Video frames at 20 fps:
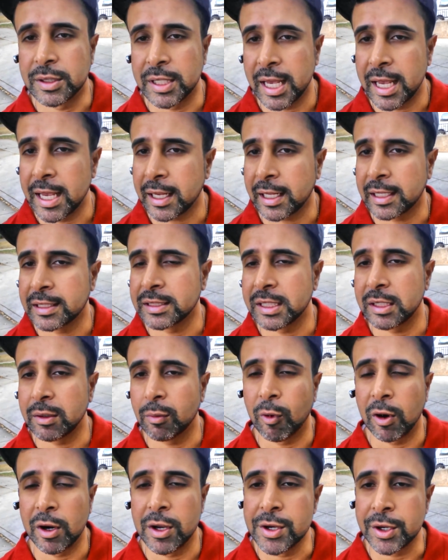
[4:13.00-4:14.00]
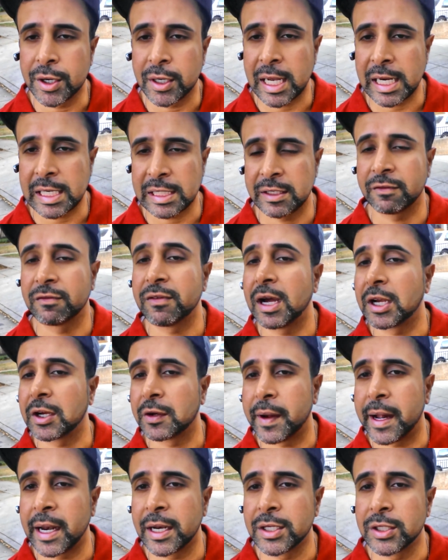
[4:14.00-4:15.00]
take and see where you can actually
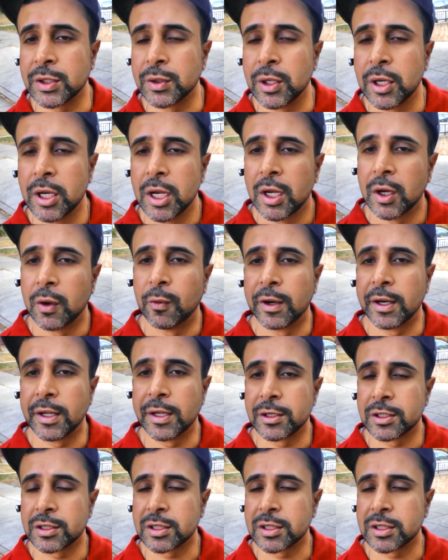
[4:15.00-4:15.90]
find gratitude within